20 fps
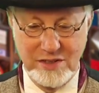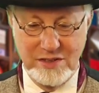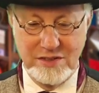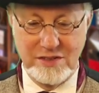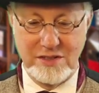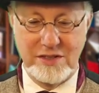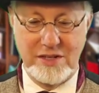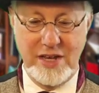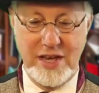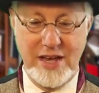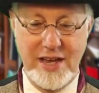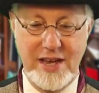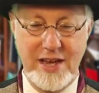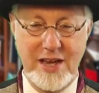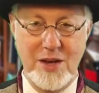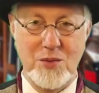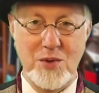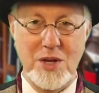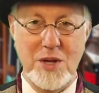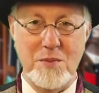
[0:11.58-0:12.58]
Today
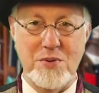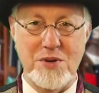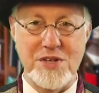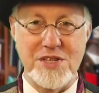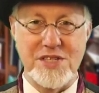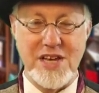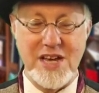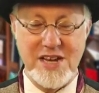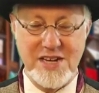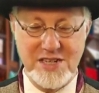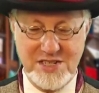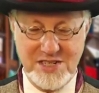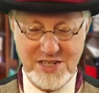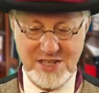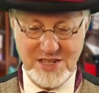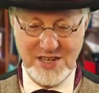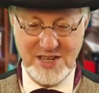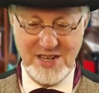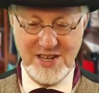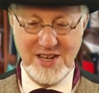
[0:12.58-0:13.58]
we present
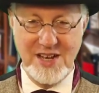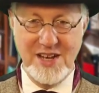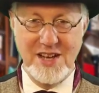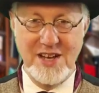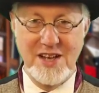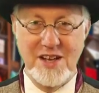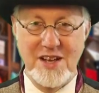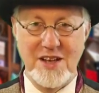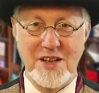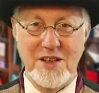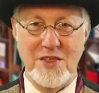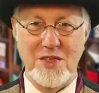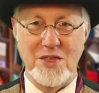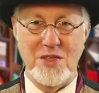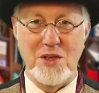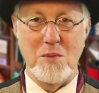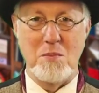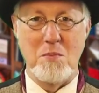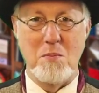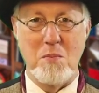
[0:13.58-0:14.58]

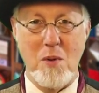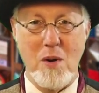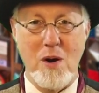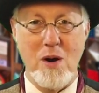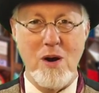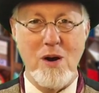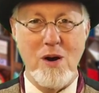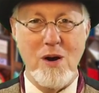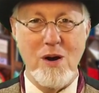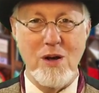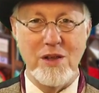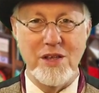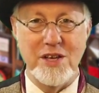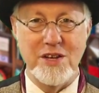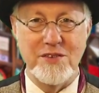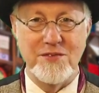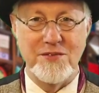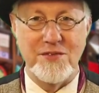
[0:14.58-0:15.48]
the Ball and